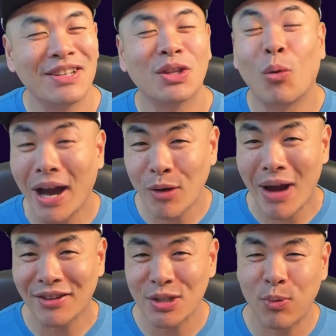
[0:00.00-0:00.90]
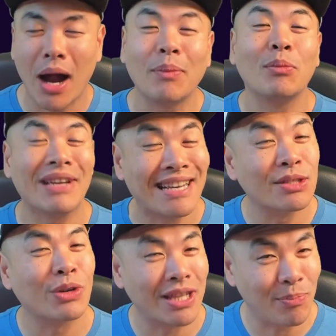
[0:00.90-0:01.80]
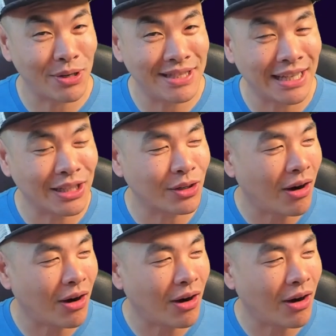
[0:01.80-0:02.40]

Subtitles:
The way around this problem is with a particular